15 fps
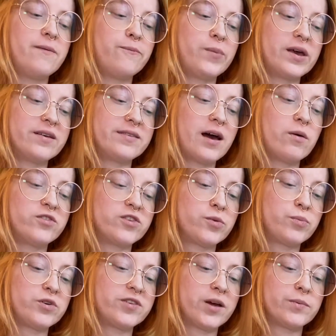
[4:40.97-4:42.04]
because that was the
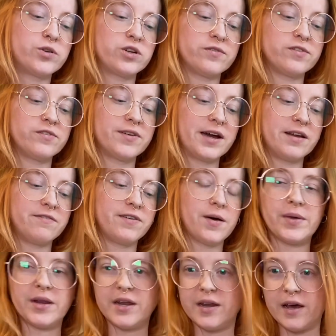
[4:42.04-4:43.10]
perception of divine
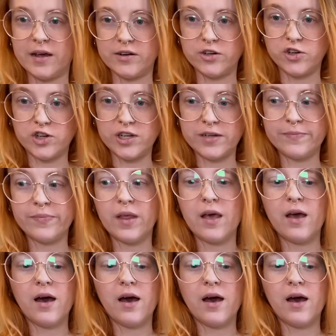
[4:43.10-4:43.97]
feminine energy.